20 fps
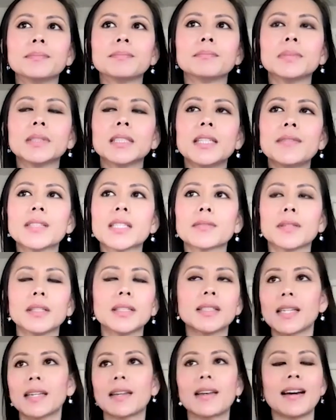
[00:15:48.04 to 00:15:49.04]
believe as a
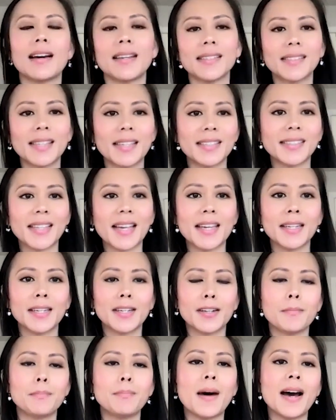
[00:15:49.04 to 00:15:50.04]
real estate guys, they
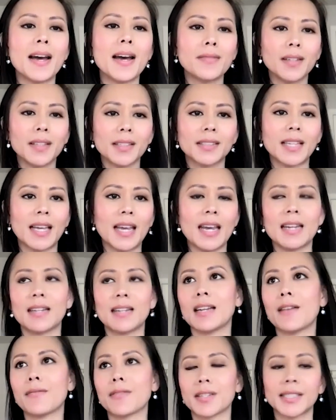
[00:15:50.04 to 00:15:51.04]
say, buy real estate
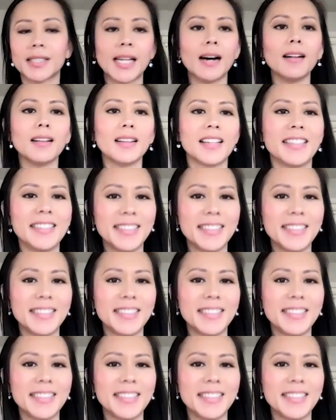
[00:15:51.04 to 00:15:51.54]
and never sell.